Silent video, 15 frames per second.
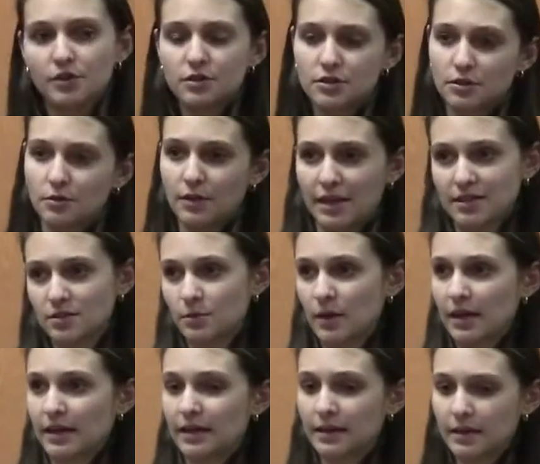so that's
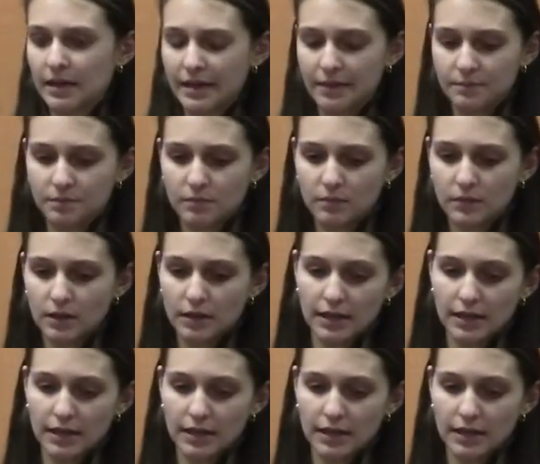why um,